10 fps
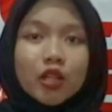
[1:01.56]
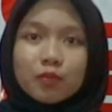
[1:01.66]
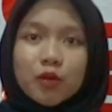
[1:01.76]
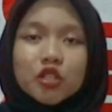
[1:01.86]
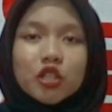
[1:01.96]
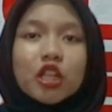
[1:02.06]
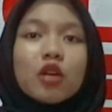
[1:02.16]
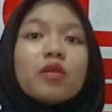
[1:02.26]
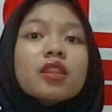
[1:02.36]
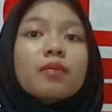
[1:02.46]

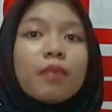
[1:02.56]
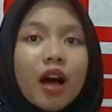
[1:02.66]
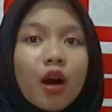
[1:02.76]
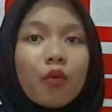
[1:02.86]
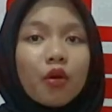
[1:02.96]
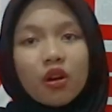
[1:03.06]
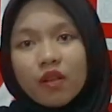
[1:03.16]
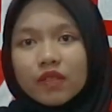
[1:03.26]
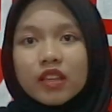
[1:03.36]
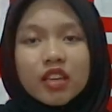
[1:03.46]
especially with the power
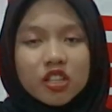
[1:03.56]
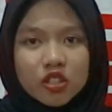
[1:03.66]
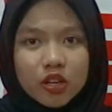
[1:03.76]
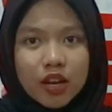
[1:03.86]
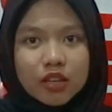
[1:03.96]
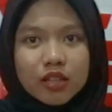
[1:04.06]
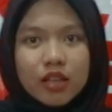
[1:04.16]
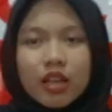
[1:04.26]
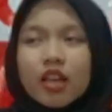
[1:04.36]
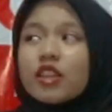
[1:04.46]
of the internet.
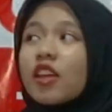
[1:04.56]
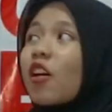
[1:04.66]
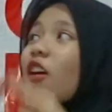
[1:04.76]
There